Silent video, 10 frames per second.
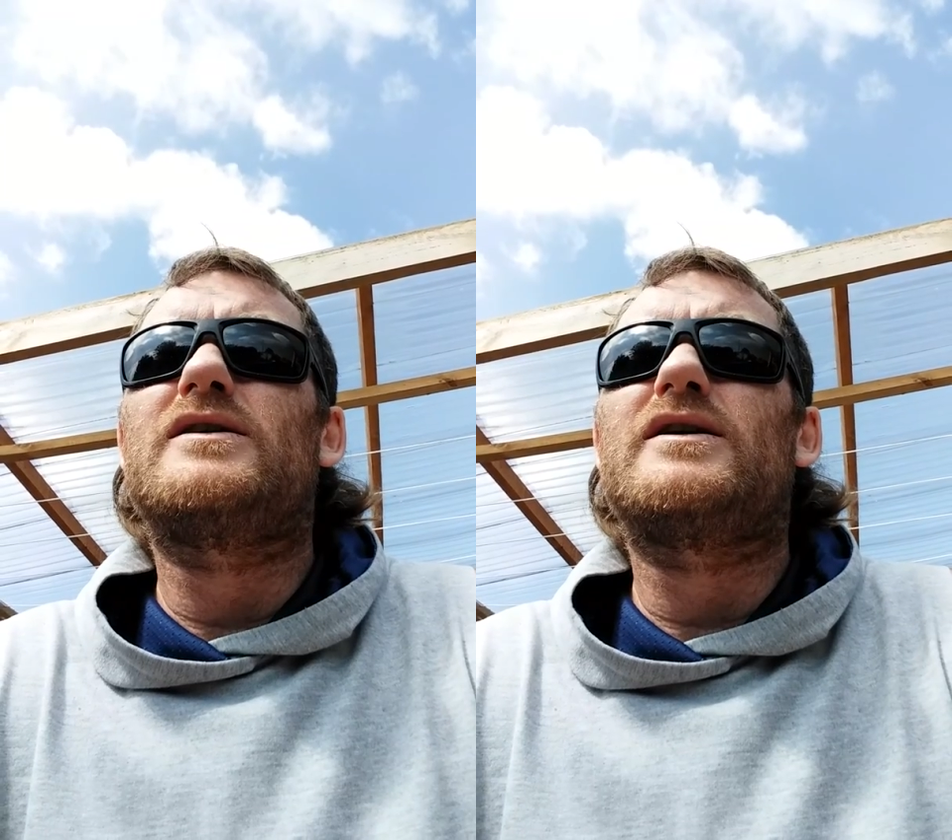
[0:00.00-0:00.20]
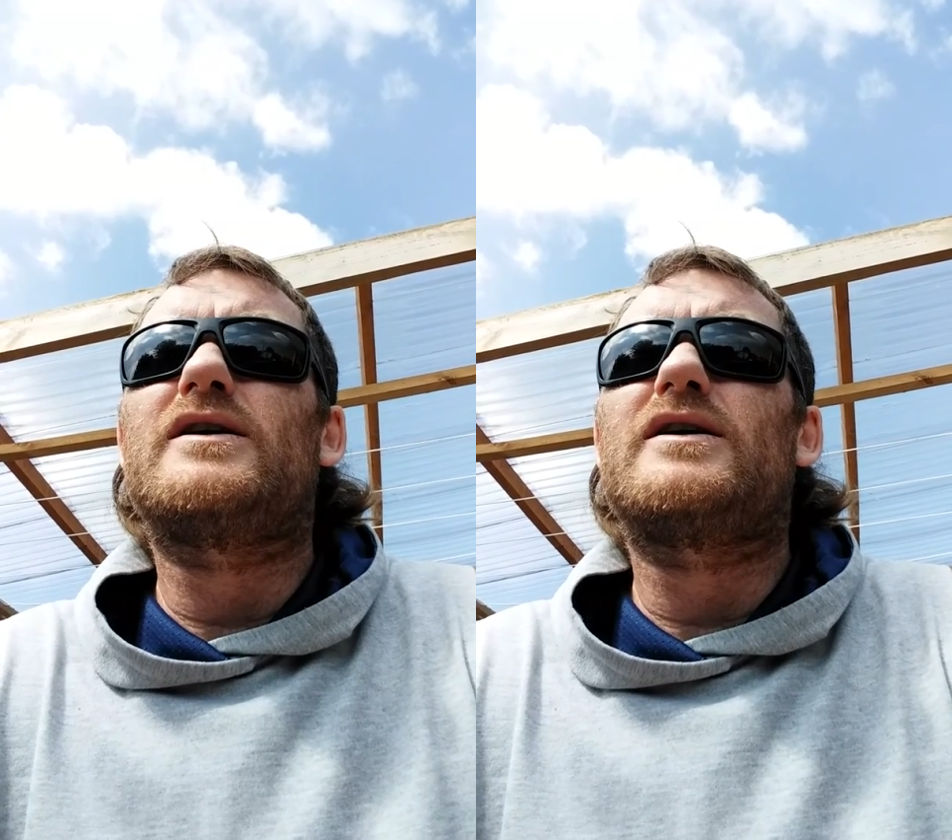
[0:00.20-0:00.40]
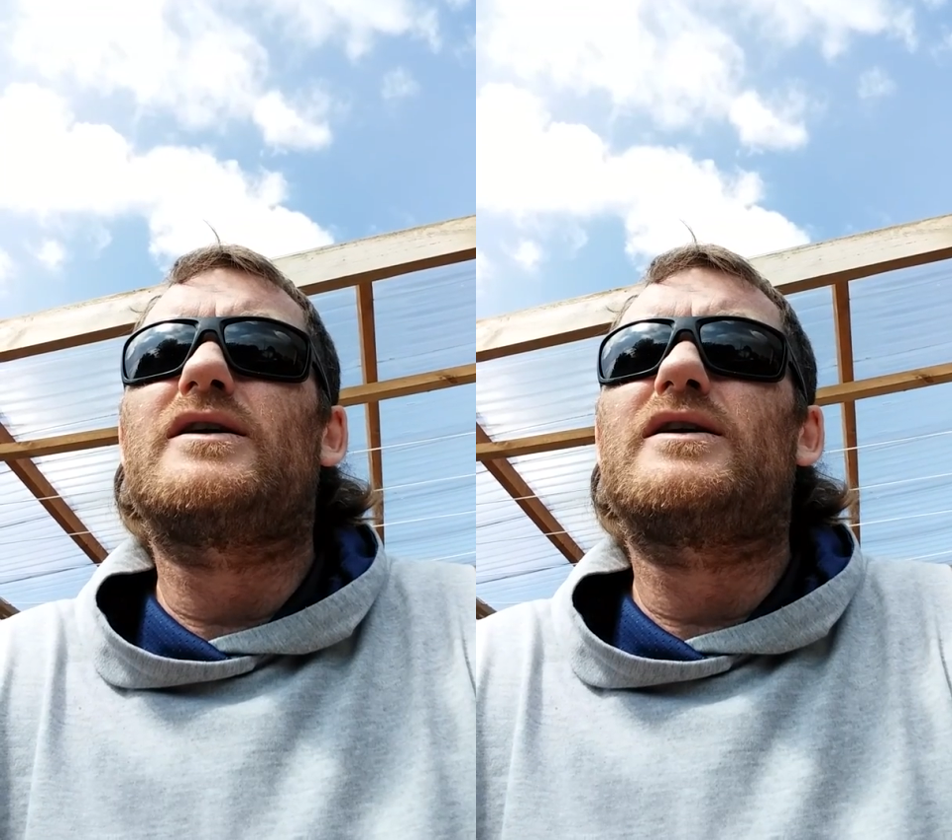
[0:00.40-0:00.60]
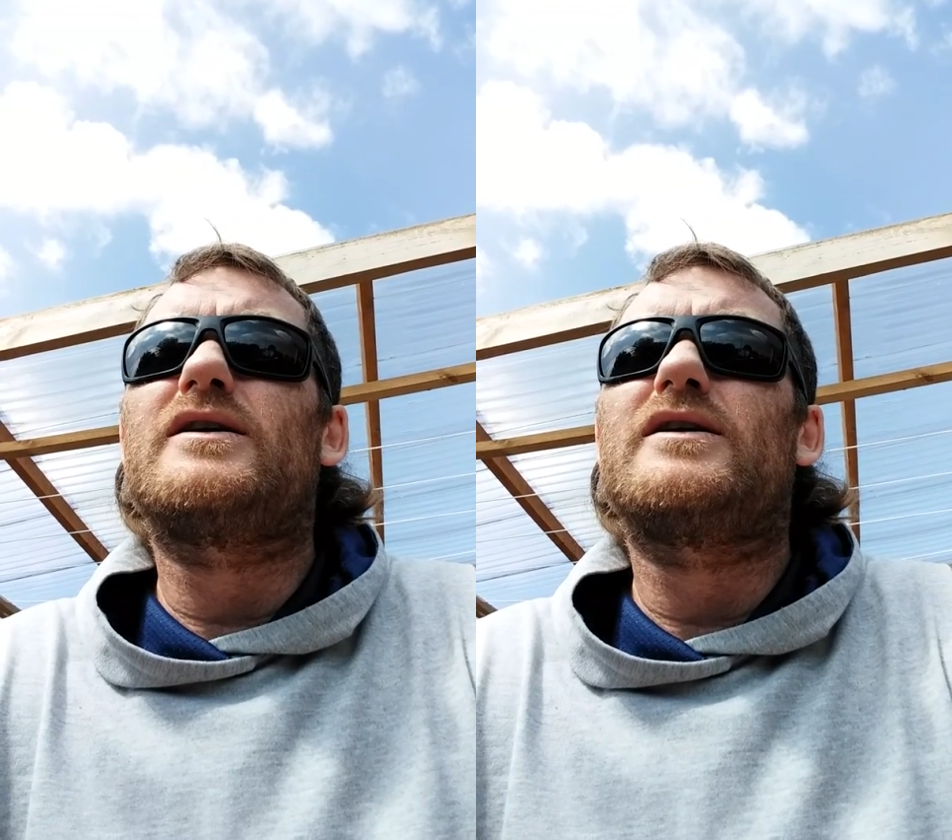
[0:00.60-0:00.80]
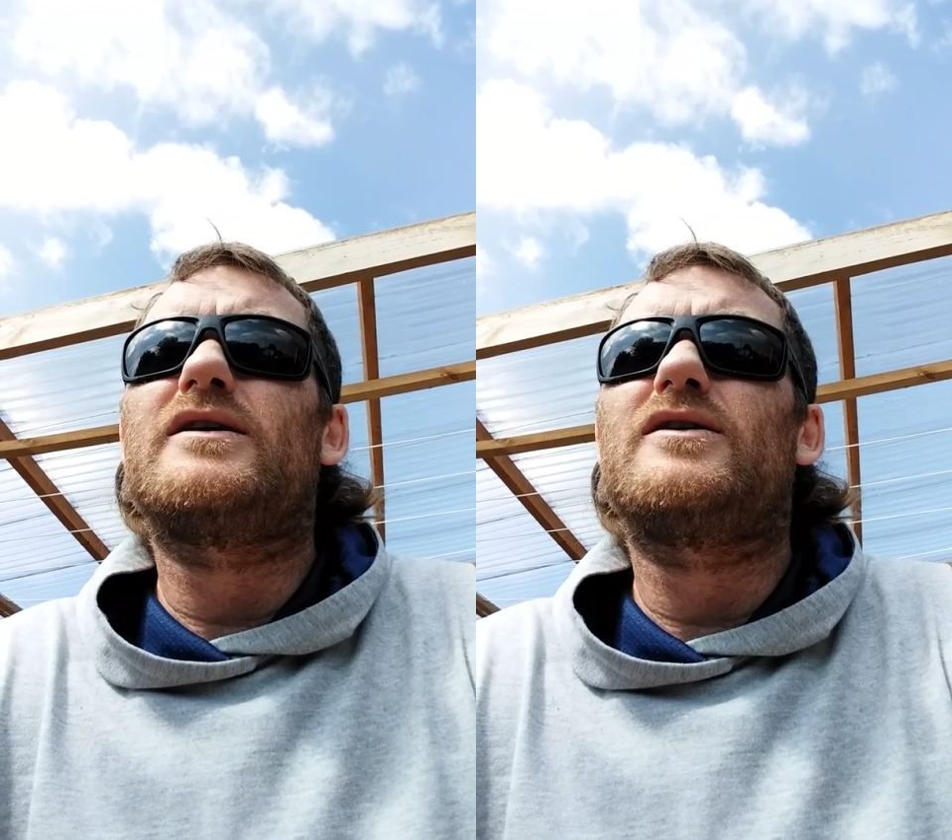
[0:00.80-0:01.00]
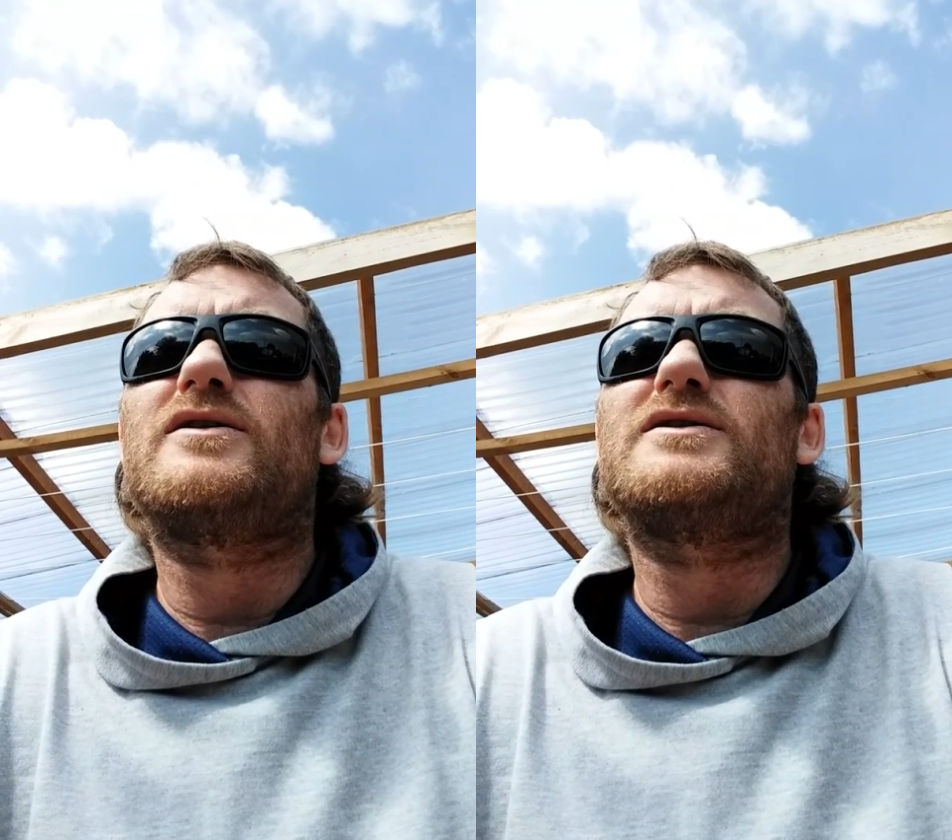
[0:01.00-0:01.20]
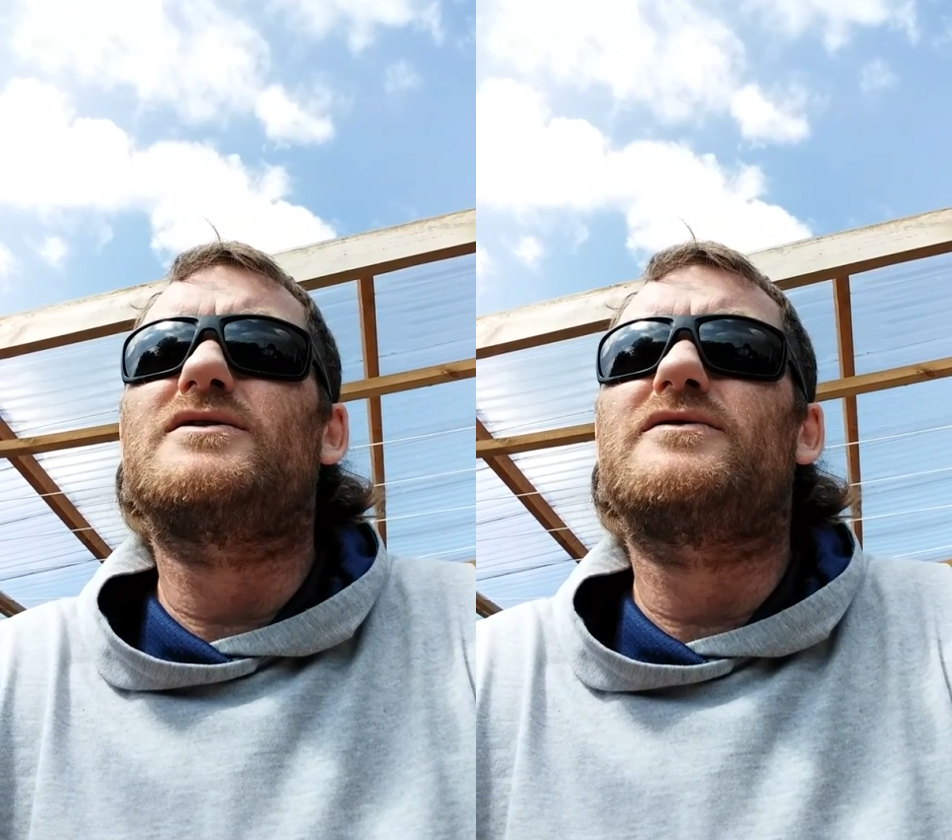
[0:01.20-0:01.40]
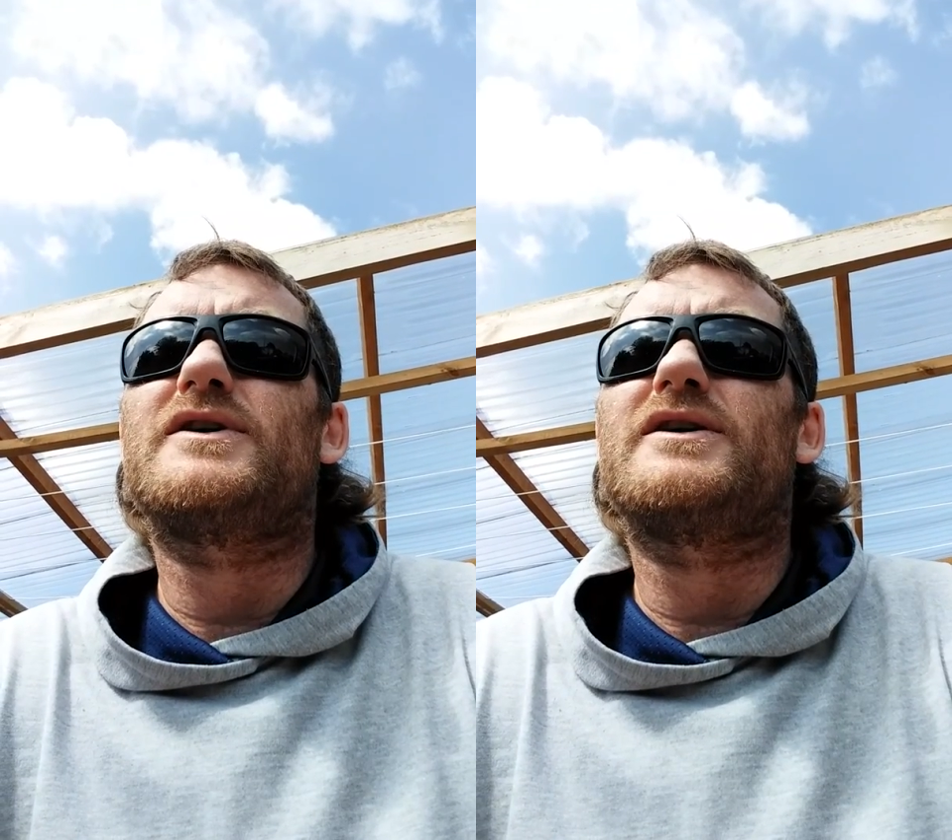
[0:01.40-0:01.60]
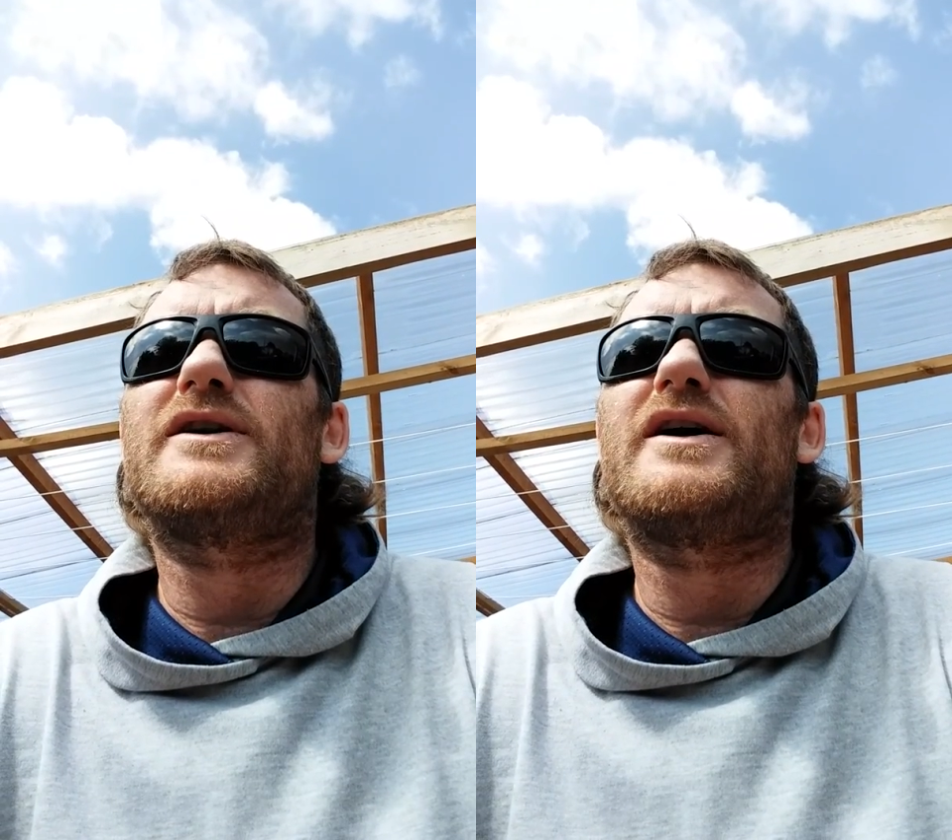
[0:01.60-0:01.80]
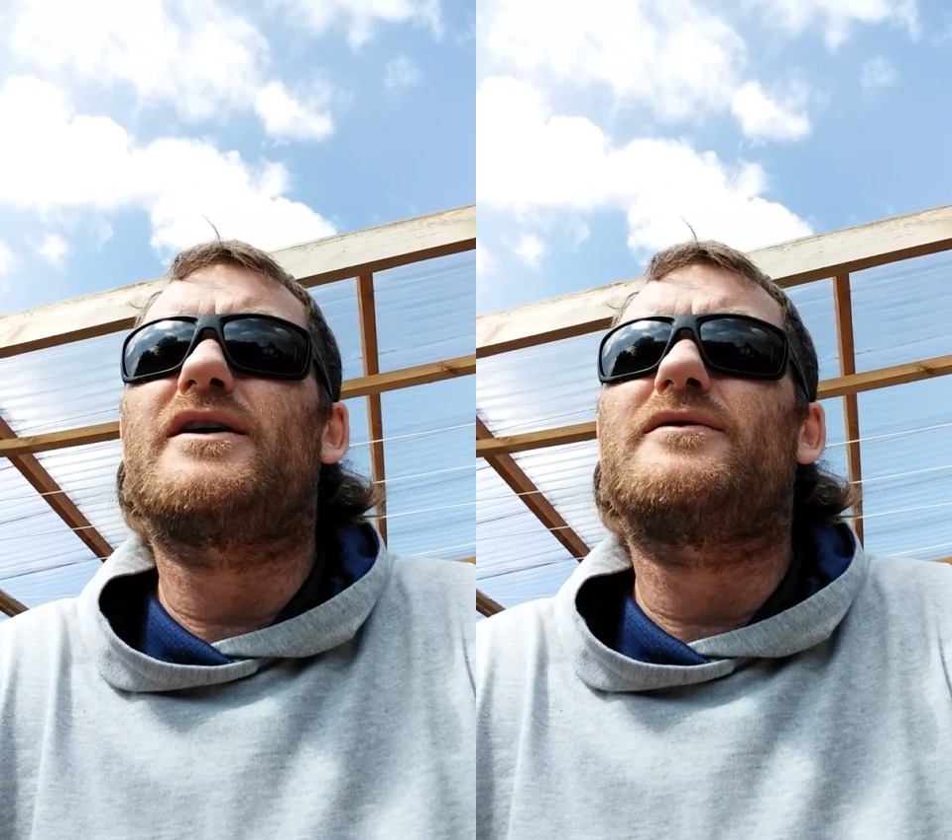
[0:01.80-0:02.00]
Uh, I just figured, nah,